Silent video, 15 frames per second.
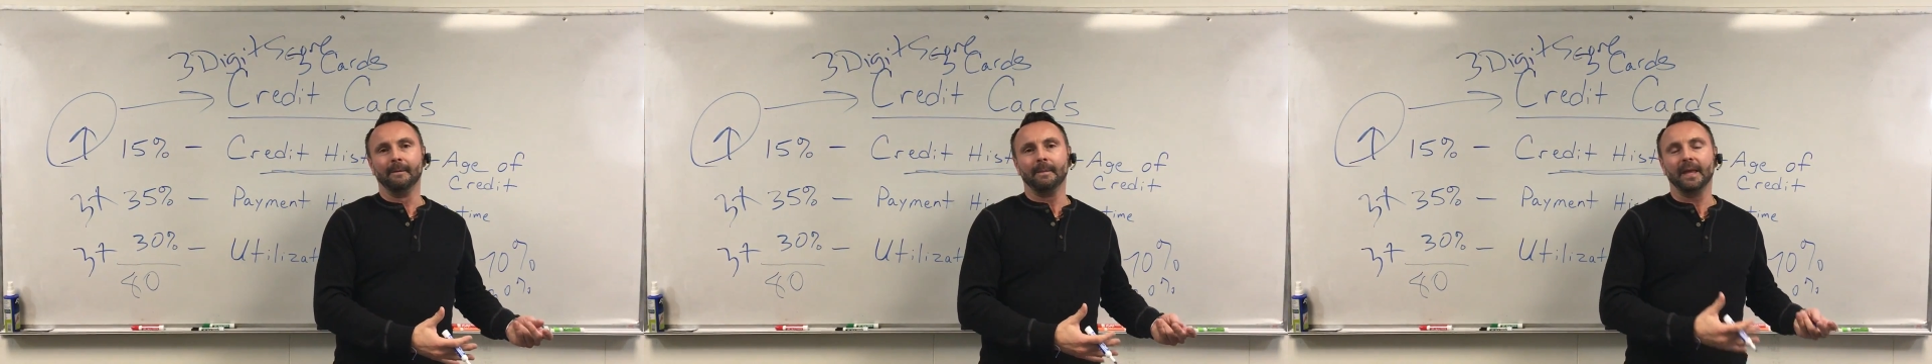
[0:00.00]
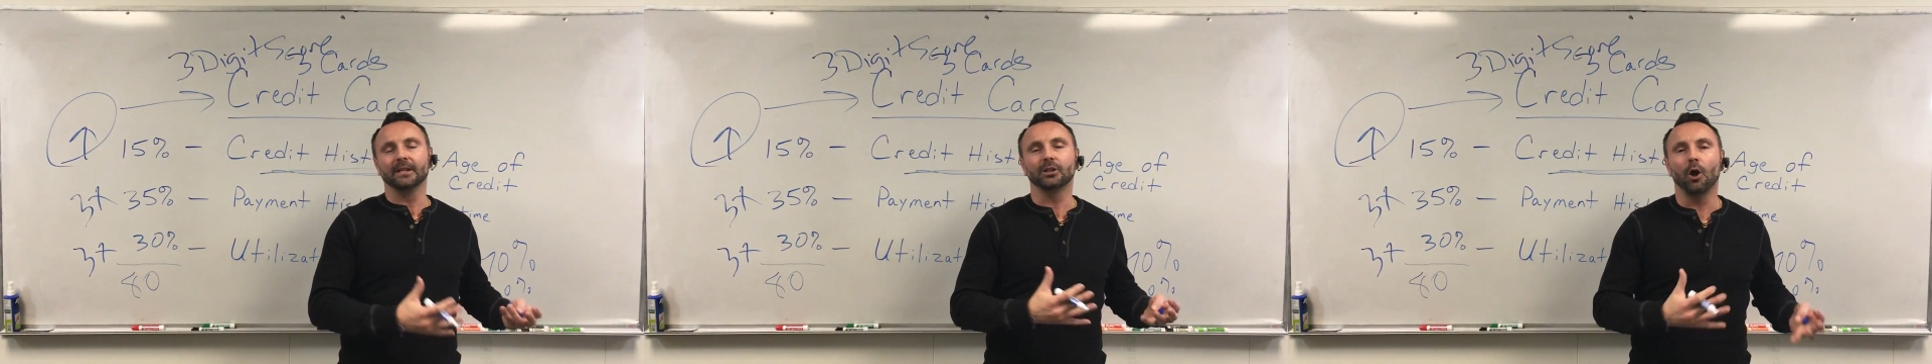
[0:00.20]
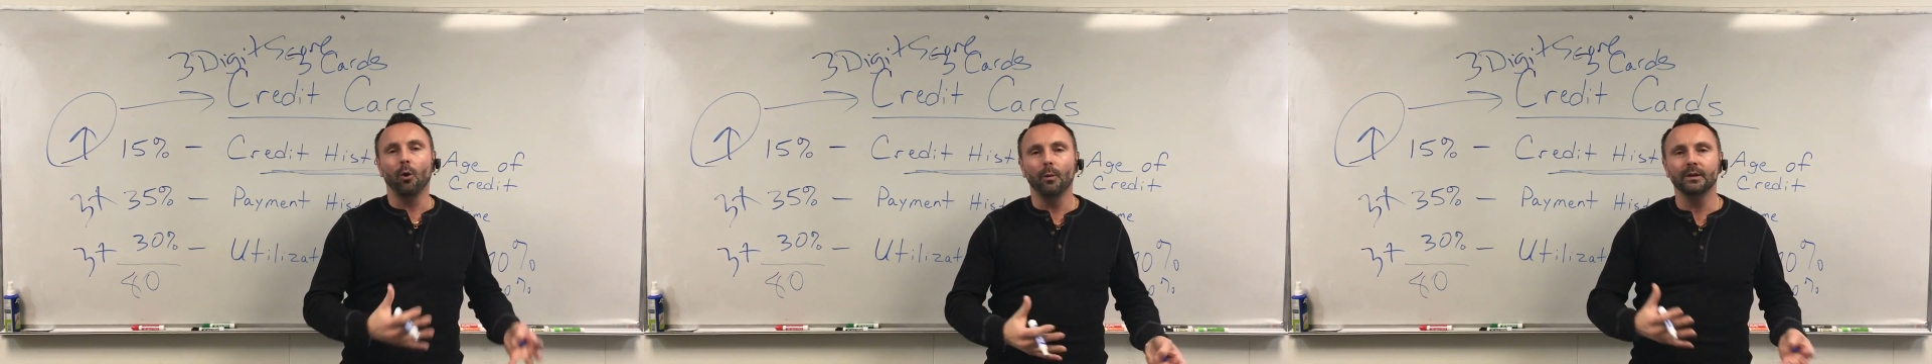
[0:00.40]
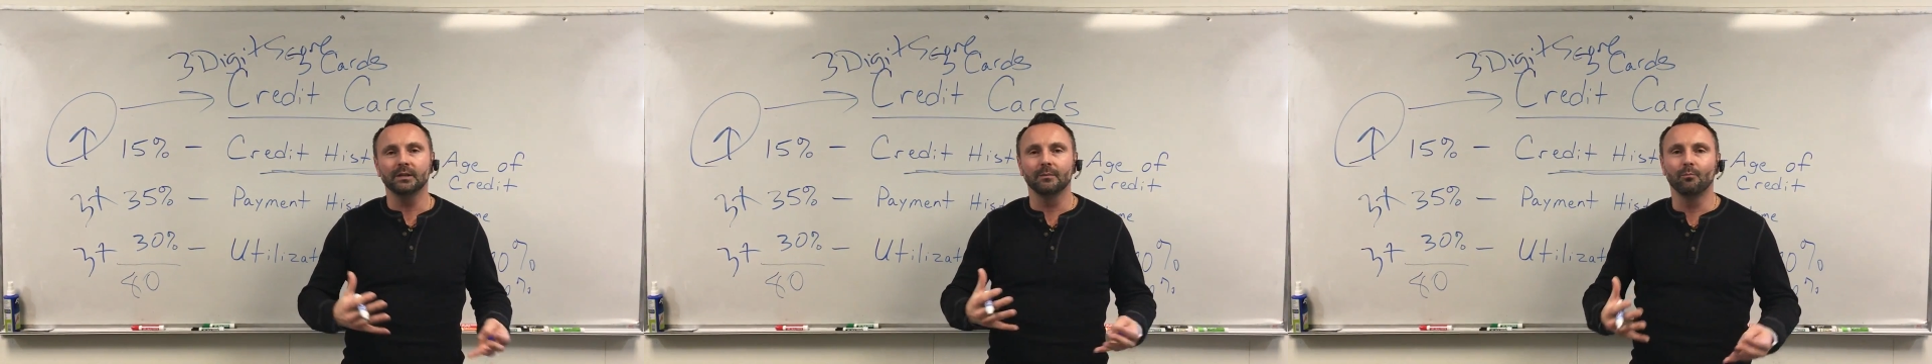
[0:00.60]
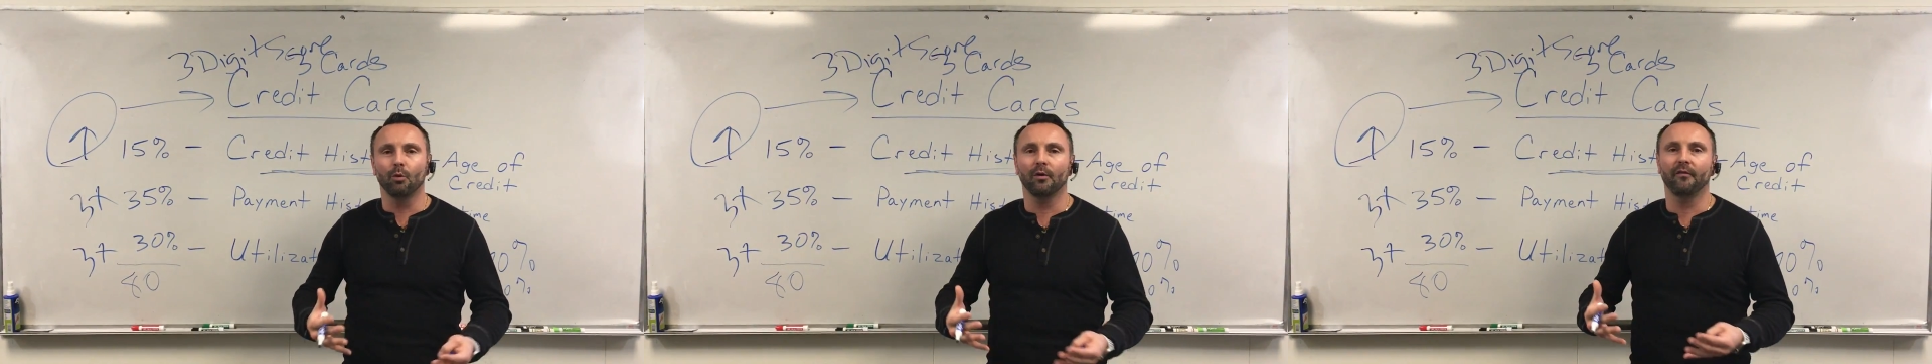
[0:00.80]
It's always
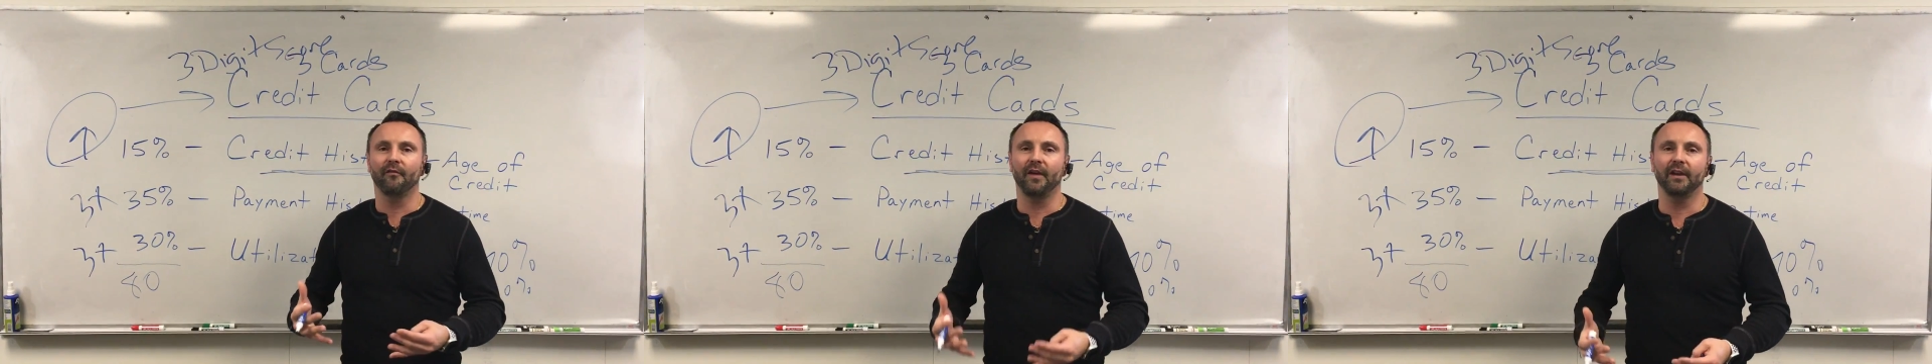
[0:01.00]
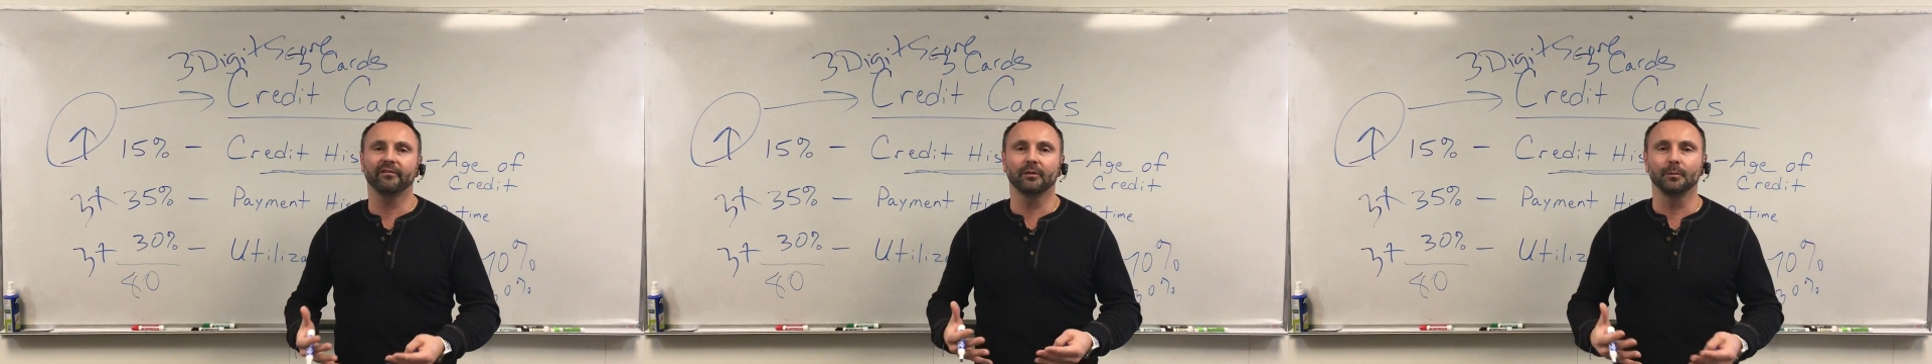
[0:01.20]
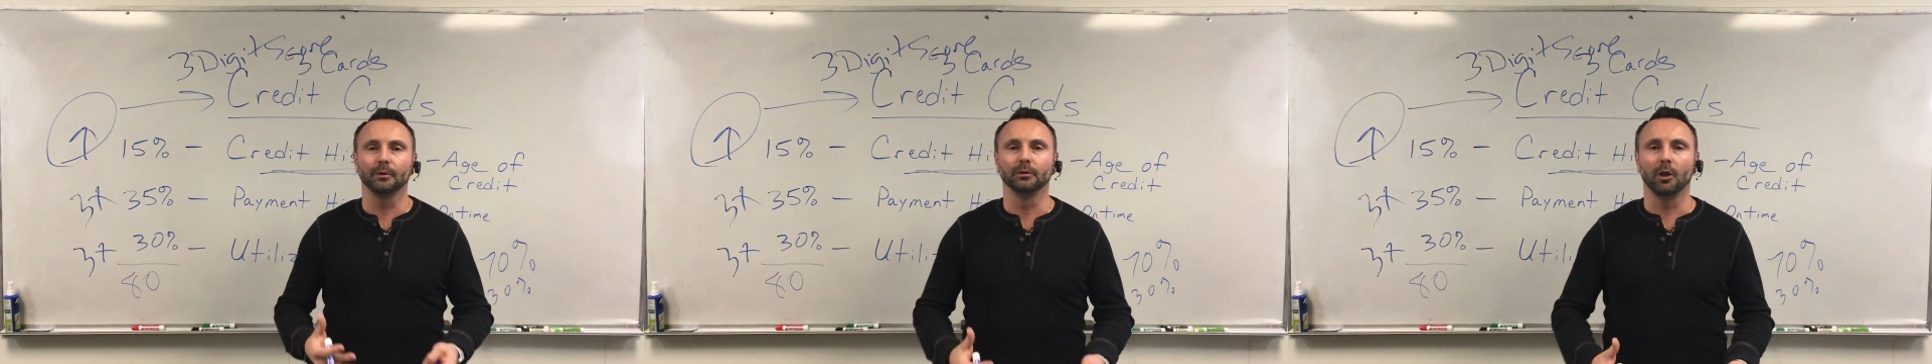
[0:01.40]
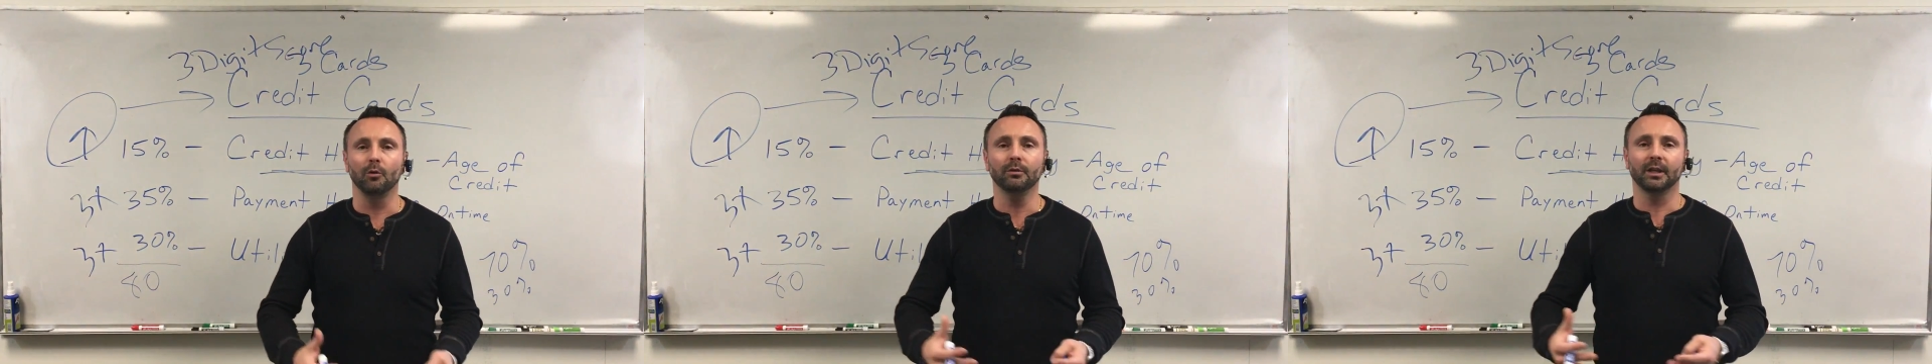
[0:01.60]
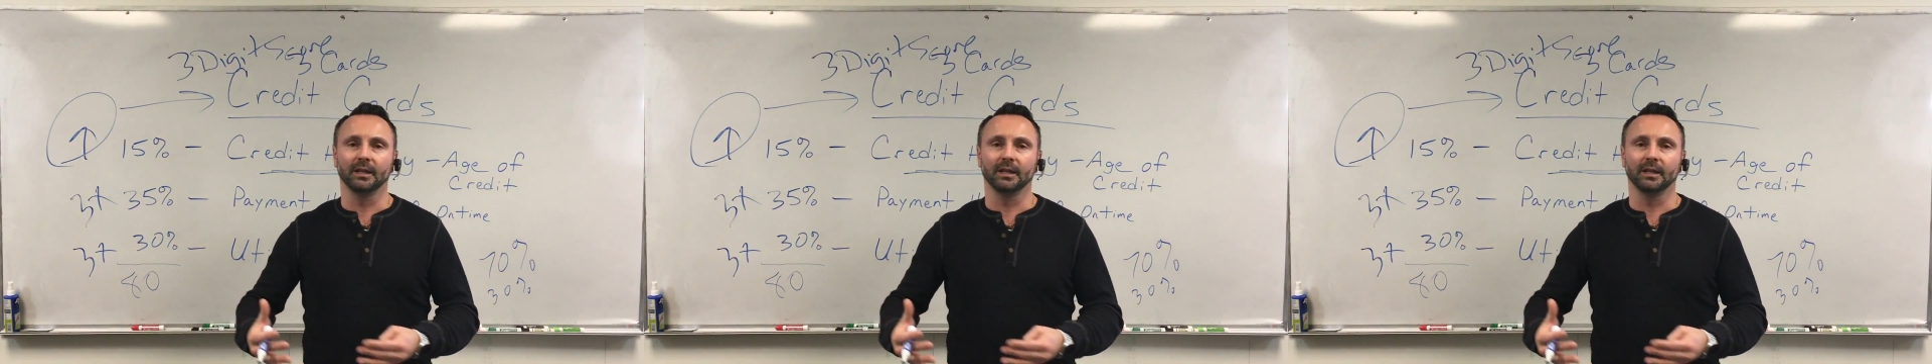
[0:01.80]
a more favorable loan